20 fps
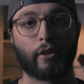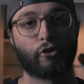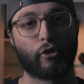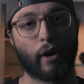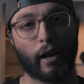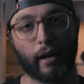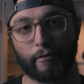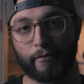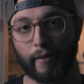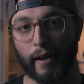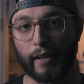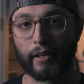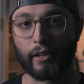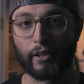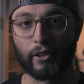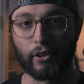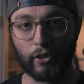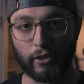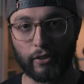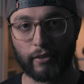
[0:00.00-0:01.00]
Try to find a
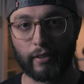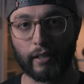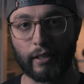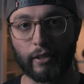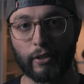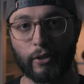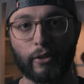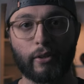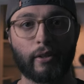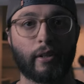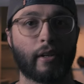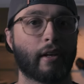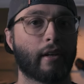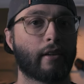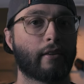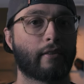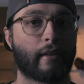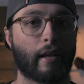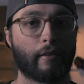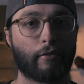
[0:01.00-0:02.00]
good deal,
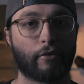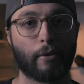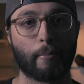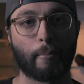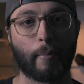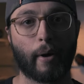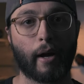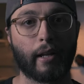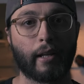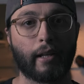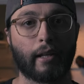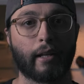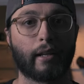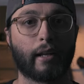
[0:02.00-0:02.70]
save some money,